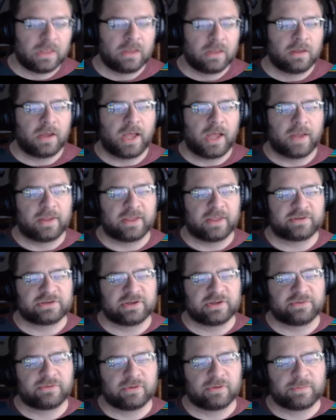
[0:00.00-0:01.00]
Yeah, she
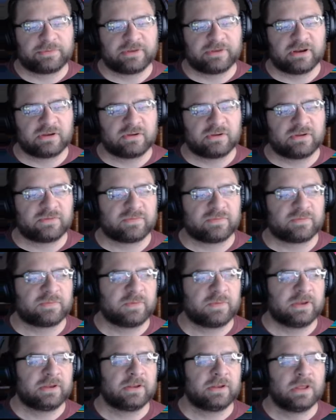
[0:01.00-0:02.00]
had 30% increase for
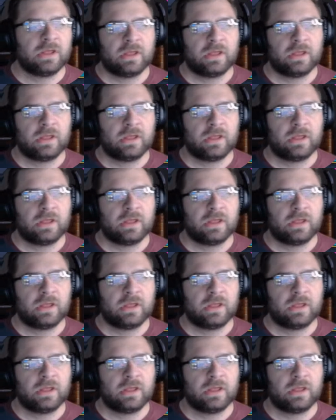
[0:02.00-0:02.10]
speed.